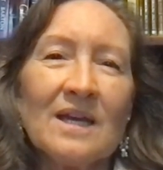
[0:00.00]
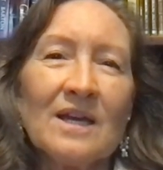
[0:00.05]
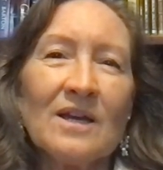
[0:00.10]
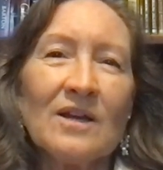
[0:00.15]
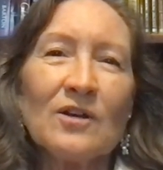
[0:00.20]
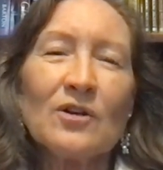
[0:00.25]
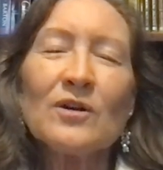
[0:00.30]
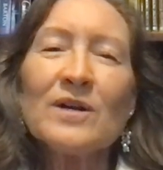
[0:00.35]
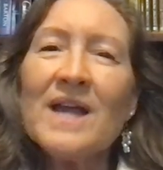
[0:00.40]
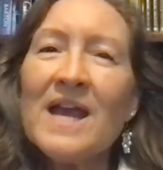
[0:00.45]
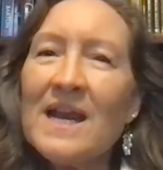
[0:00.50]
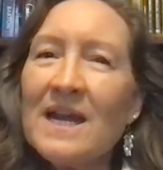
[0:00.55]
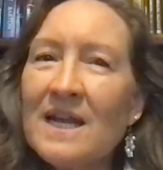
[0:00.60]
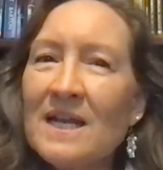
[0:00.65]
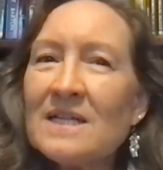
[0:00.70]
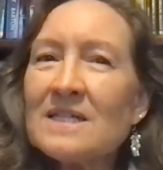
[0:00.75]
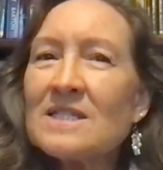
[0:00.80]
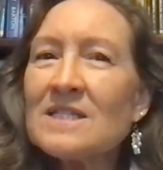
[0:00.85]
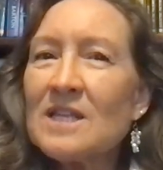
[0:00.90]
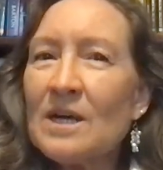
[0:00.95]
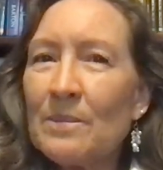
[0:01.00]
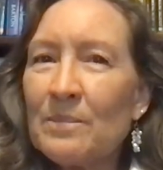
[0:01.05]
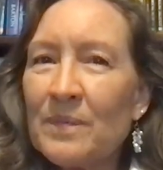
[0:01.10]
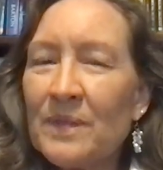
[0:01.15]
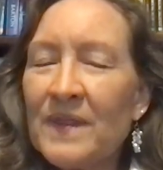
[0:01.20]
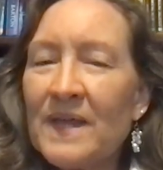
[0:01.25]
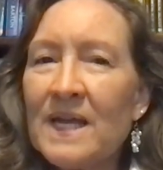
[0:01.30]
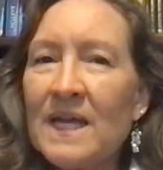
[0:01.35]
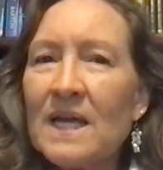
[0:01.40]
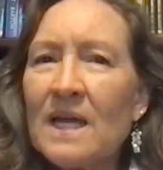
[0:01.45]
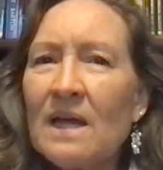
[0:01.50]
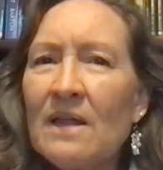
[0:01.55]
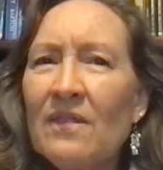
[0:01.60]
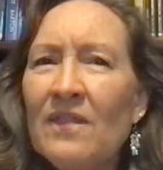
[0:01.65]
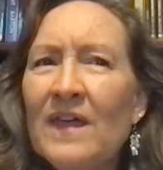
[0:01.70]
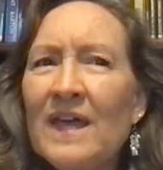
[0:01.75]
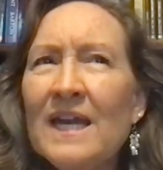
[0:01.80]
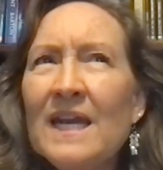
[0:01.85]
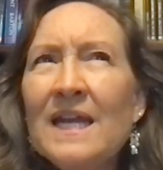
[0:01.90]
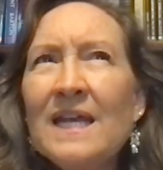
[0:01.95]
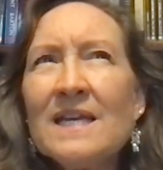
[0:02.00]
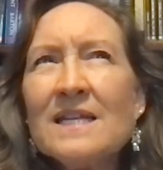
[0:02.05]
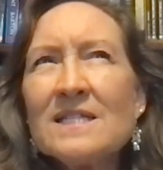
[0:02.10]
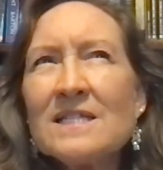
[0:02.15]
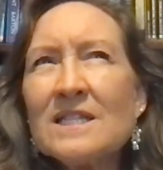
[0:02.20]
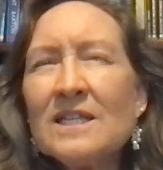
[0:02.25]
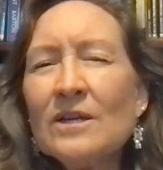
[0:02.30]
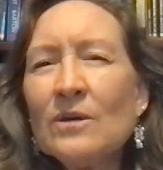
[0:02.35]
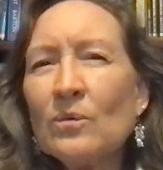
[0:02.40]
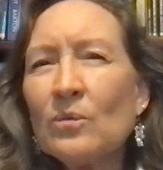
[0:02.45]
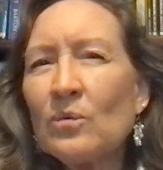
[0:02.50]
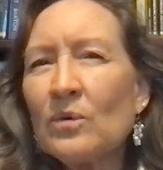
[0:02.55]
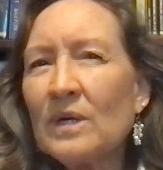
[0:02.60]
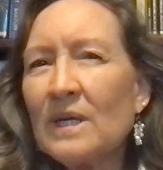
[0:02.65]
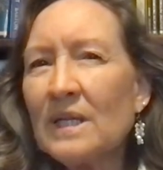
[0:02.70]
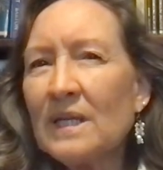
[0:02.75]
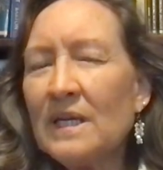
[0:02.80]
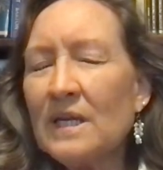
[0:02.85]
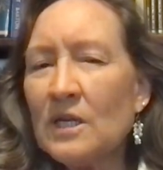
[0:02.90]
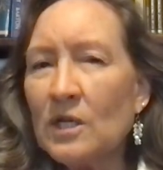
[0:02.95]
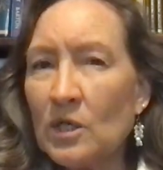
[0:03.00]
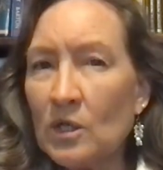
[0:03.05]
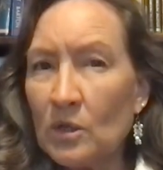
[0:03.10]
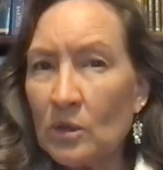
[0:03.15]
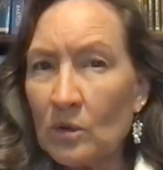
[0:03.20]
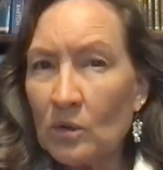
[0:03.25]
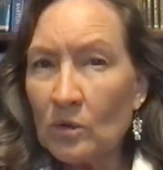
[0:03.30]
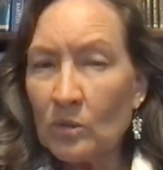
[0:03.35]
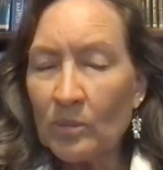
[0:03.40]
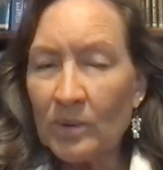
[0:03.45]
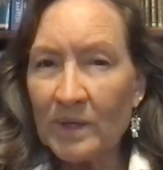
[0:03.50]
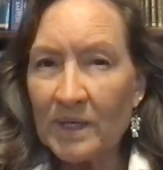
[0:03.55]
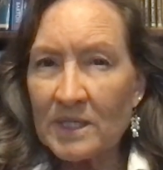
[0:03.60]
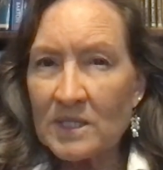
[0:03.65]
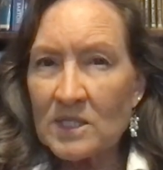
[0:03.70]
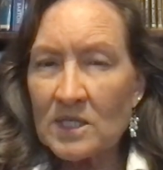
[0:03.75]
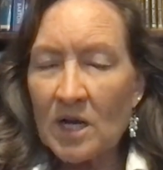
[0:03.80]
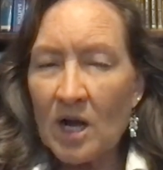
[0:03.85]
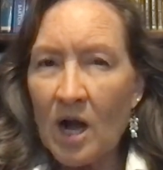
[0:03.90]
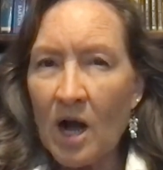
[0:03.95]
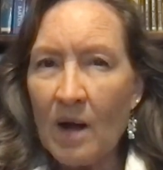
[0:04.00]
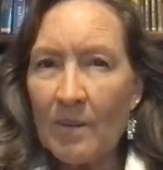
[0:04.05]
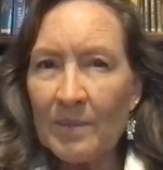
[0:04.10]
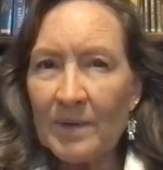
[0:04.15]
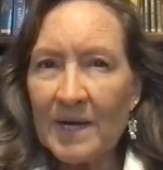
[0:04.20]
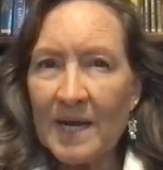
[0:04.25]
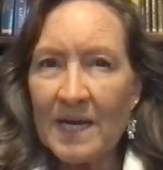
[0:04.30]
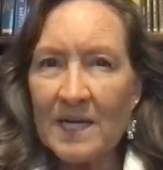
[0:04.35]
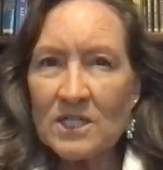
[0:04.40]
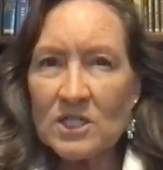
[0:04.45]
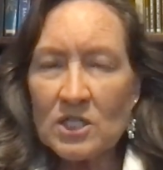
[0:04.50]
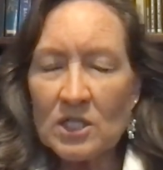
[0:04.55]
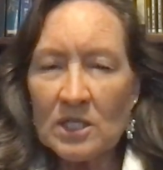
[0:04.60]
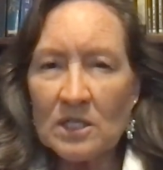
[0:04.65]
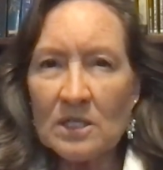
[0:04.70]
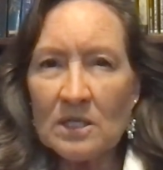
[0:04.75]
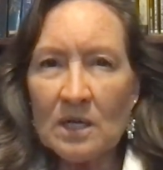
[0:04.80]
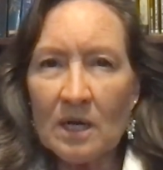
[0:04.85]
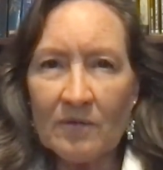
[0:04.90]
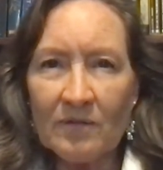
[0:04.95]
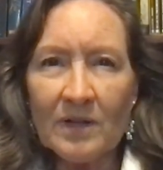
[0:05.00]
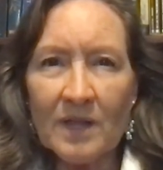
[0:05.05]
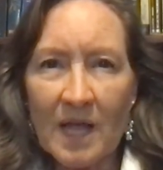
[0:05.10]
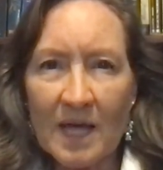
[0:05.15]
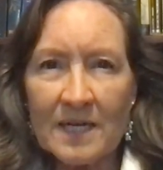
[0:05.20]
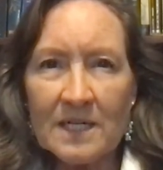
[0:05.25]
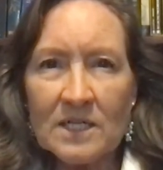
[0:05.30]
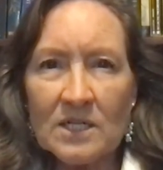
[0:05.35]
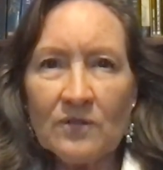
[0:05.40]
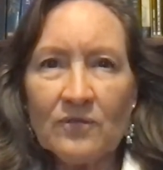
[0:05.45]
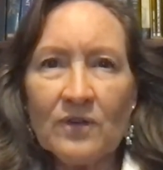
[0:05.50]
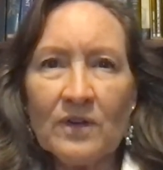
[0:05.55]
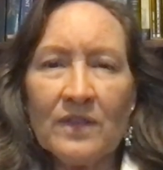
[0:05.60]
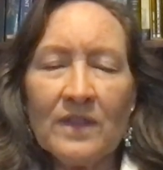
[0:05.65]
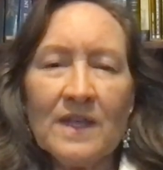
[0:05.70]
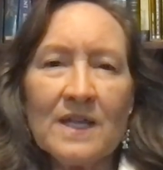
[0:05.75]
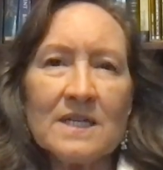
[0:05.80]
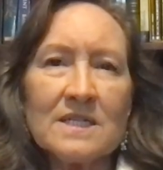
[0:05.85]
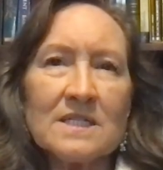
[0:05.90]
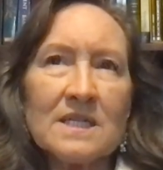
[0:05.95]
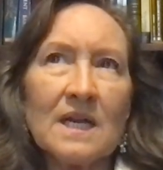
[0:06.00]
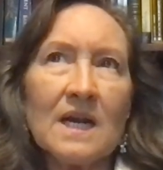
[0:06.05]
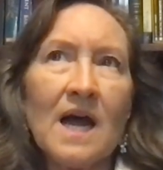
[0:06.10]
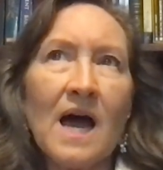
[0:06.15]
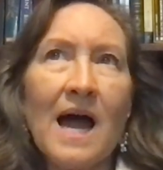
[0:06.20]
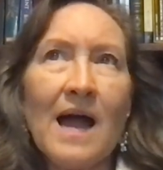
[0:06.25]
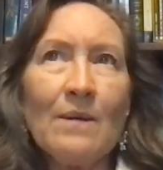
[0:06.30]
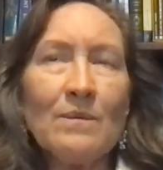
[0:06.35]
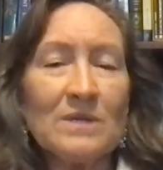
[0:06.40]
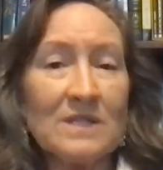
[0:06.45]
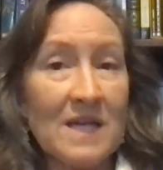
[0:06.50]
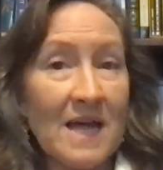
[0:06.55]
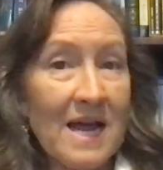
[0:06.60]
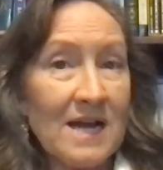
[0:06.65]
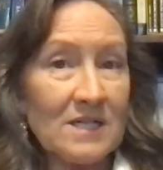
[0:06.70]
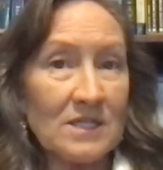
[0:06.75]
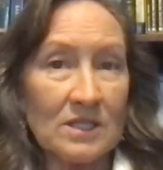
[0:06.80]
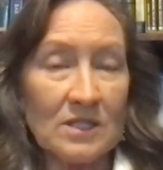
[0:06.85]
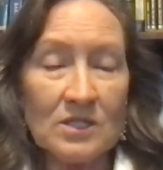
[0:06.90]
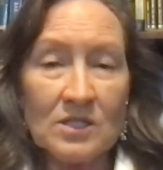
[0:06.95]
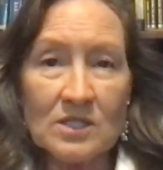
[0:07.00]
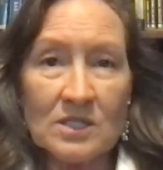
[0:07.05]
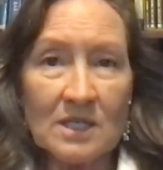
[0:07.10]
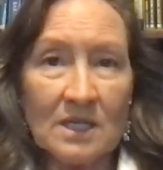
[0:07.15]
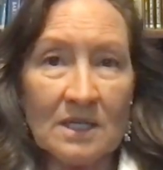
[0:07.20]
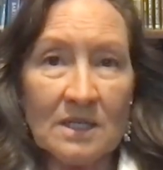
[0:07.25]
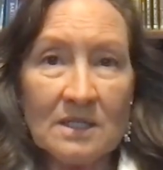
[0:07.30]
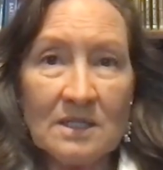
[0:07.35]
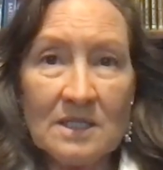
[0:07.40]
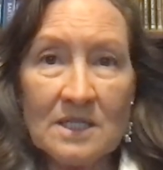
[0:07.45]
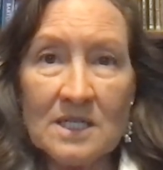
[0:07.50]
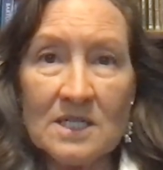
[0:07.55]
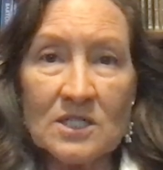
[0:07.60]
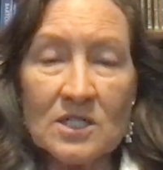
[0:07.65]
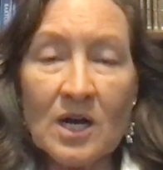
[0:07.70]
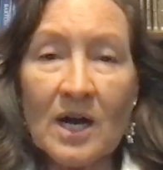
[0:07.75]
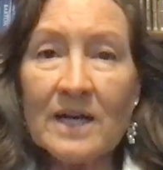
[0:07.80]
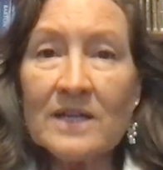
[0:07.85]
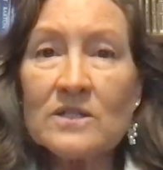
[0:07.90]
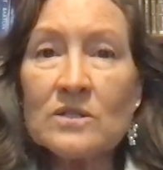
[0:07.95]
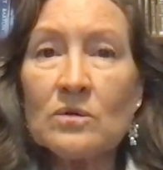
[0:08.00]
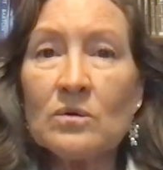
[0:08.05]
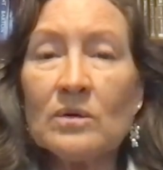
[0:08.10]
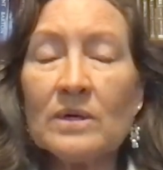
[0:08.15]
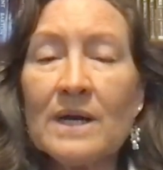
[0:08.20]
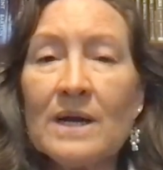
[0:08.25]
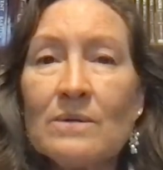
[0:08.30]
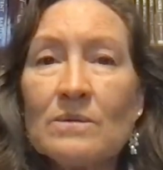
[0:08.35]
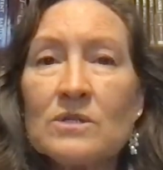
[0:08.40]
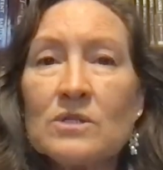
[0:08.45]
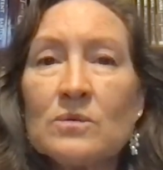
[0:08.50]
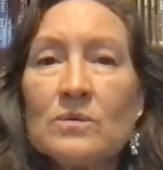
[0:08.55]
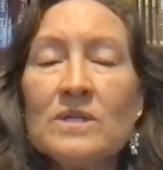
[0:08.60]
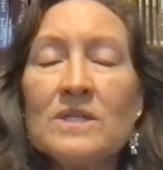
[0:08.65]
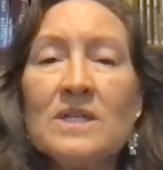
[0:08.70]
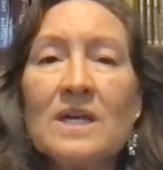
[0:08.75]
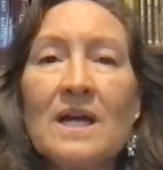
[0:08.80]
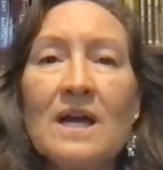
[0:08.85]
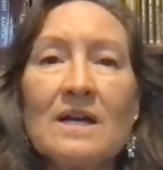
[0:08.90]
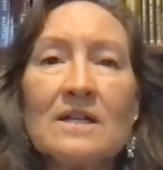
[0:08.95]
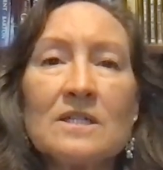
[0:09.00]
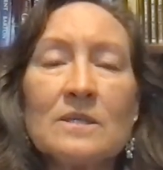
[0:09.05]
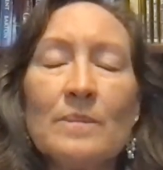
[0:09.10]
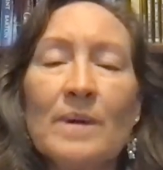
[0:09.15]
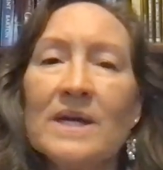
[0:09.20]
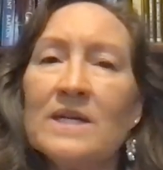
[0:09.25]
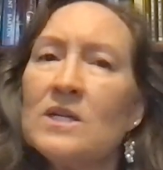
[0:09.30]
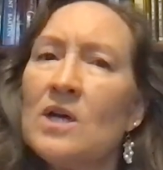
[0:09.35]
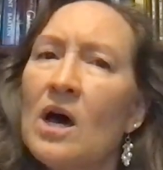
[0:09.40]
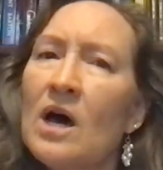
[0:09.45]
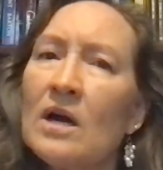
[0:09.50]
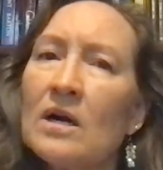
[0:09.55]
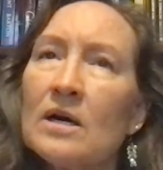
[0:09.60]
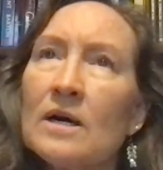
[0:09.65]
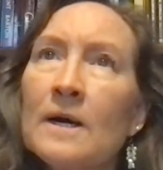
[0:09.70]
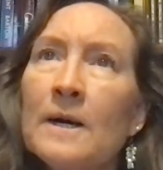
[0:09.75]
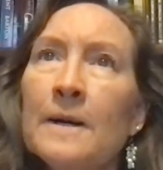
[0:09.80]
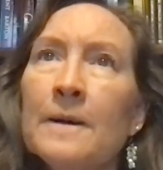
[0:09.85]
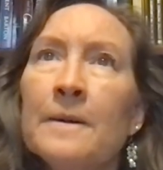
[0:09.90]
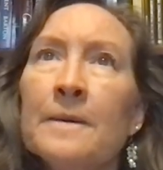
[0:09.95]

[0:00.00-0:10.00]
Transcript: creating something that isn't really new, but it's a combination of a lot of different things. And I was actually just going to teach high school, and I was reaching out to my daughter